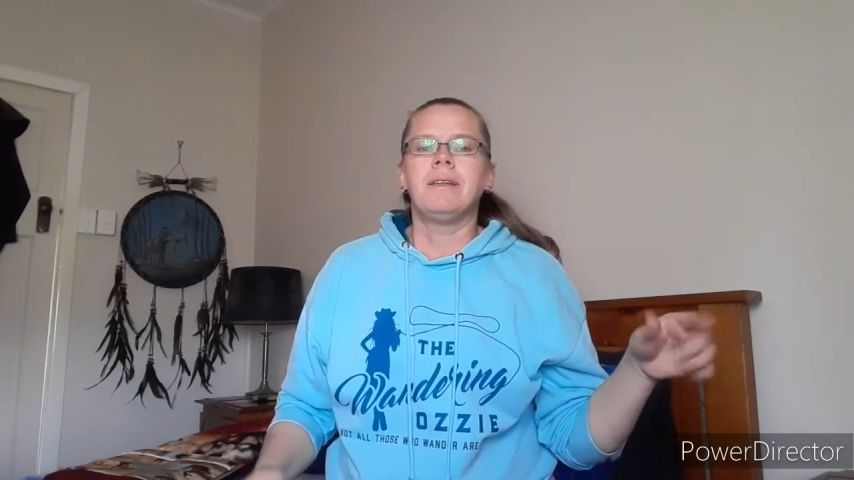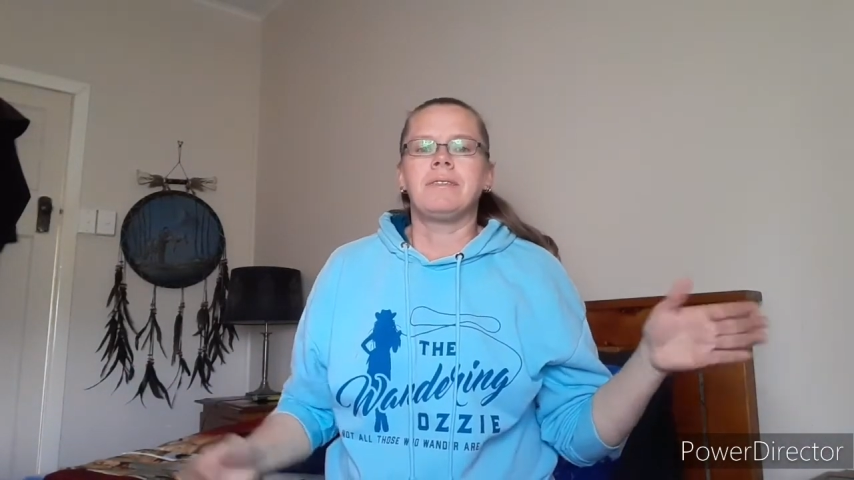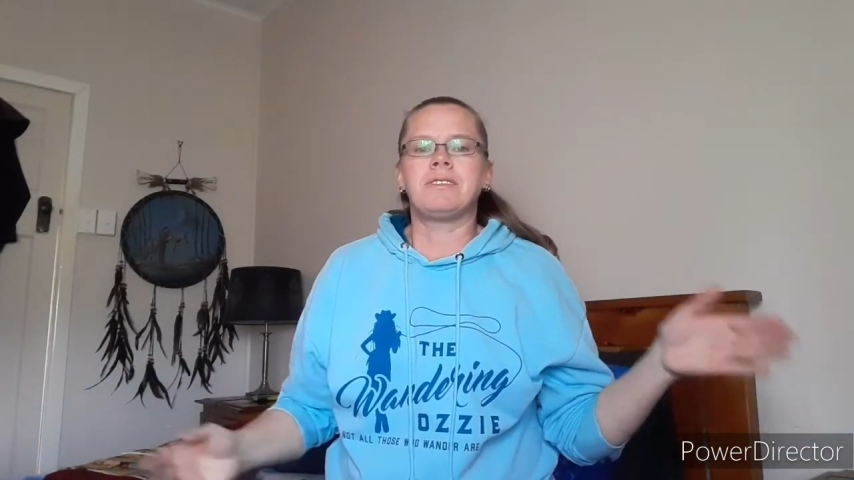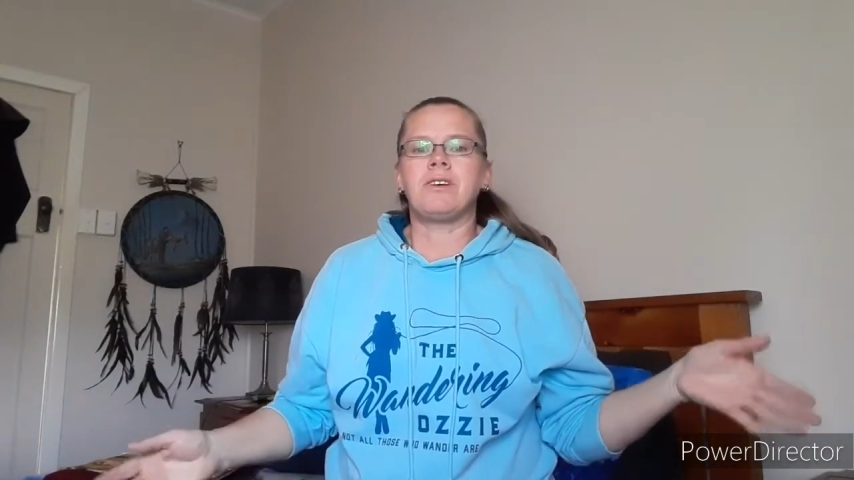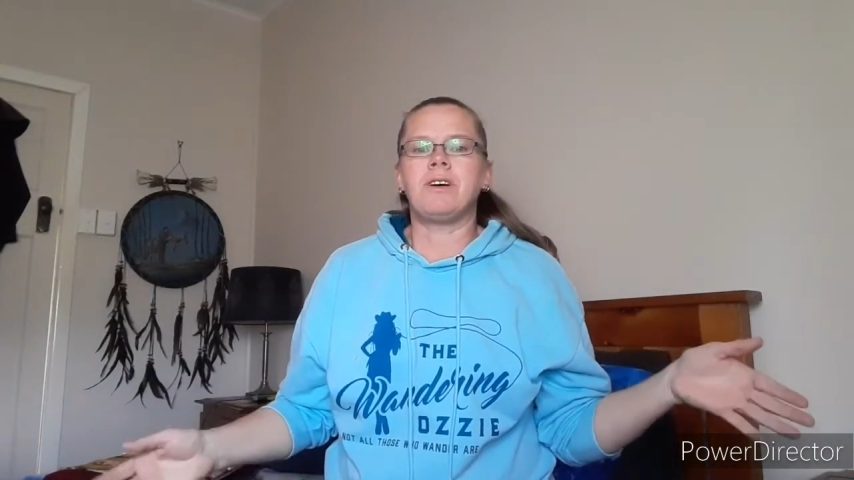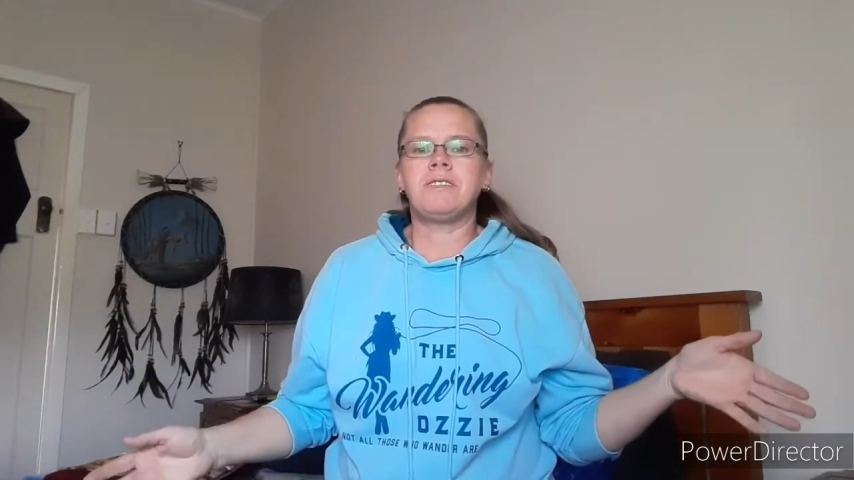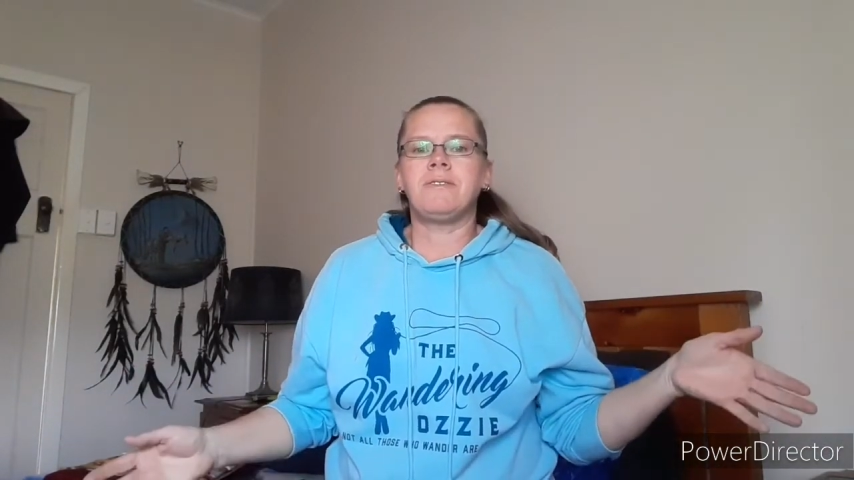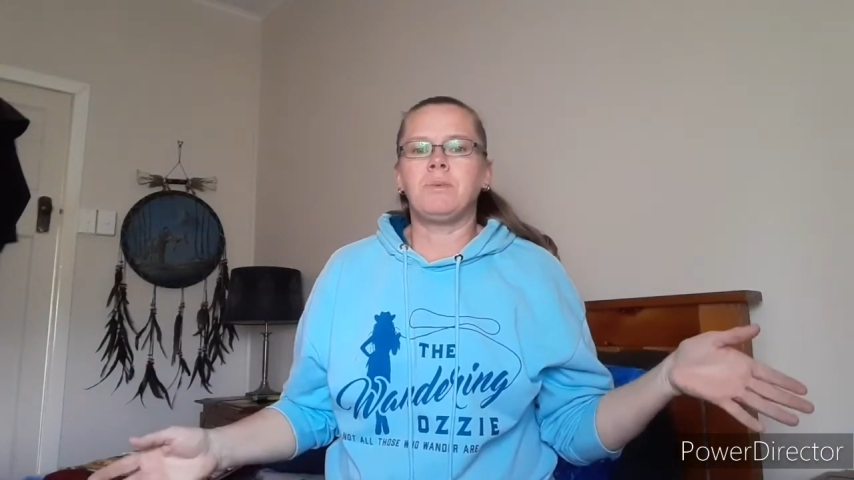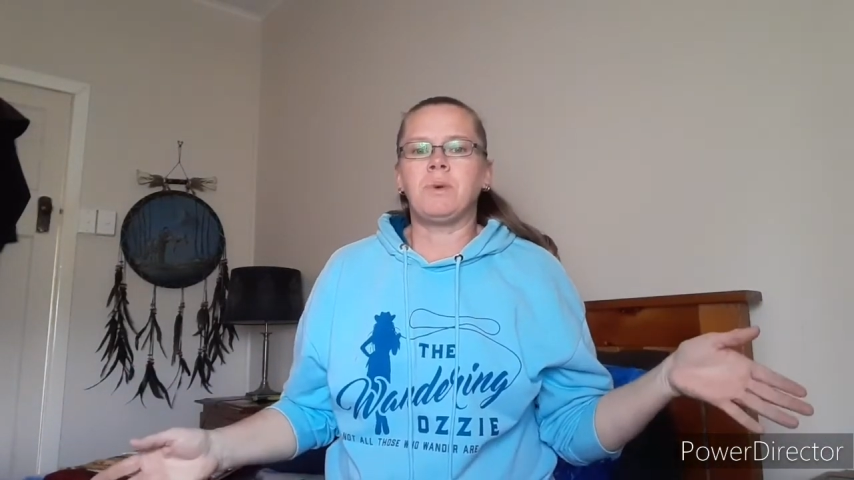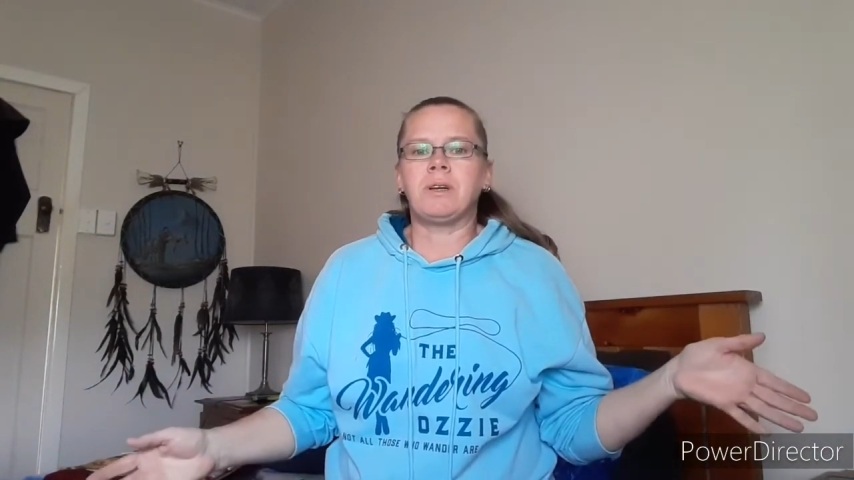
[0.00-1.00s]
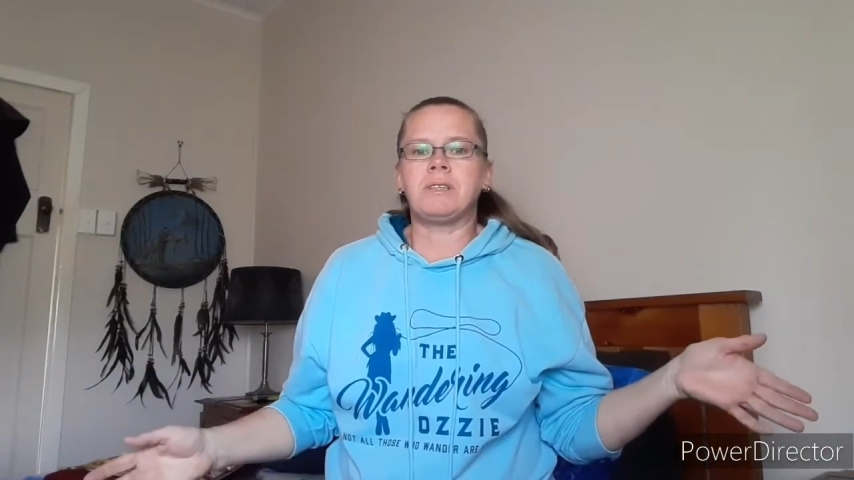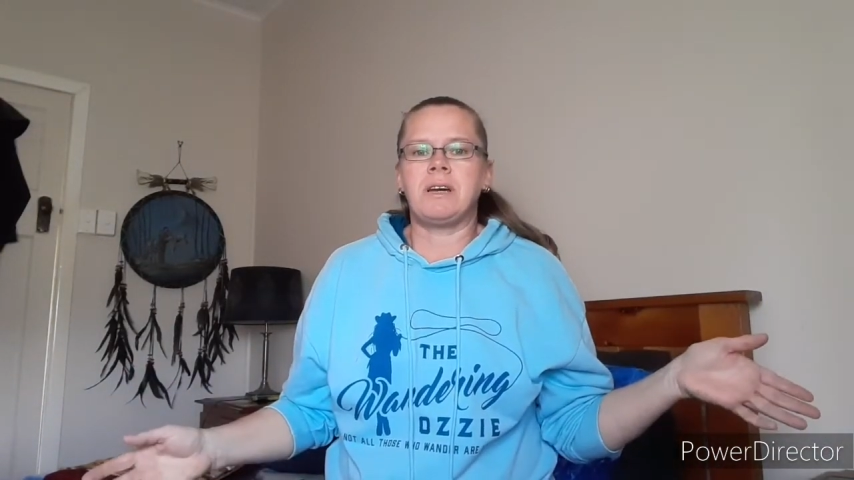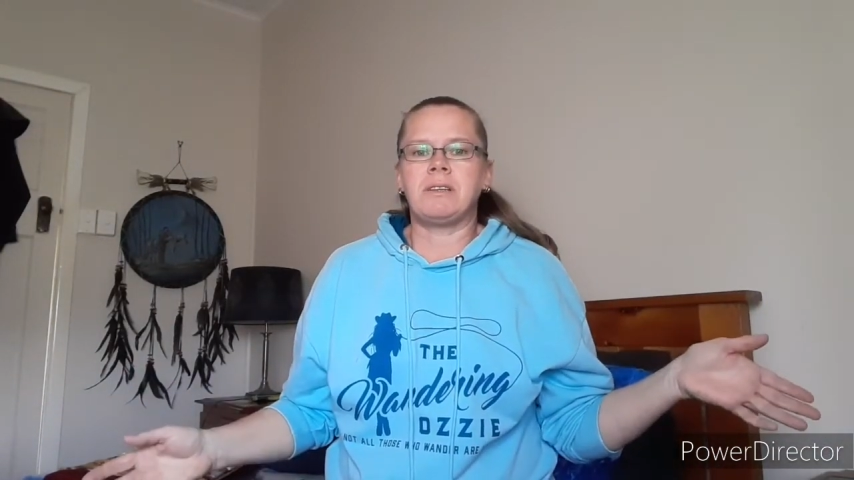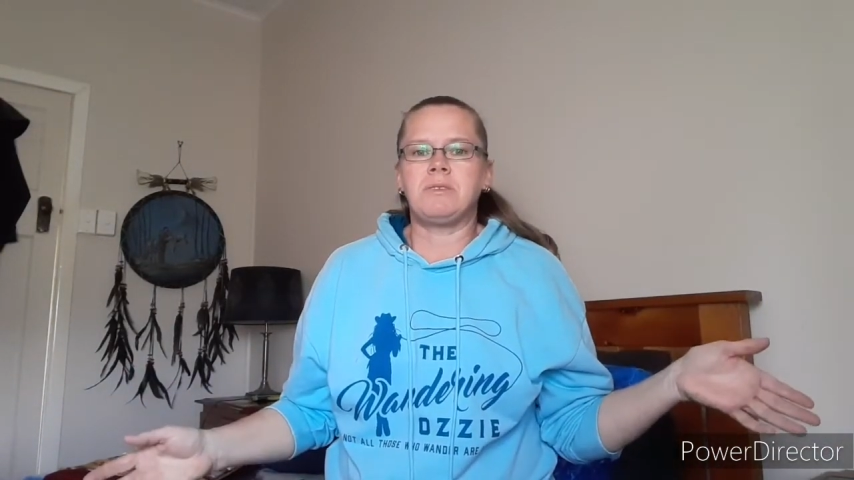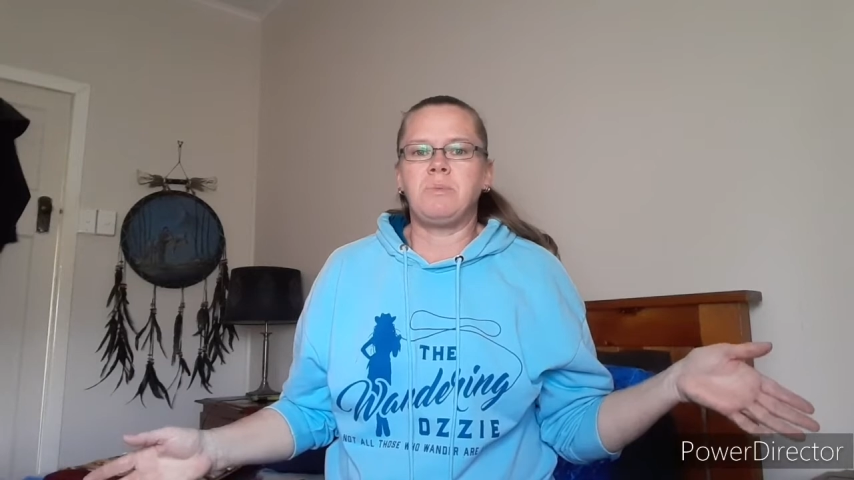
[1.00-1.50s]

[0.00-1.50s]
The size of it worked out to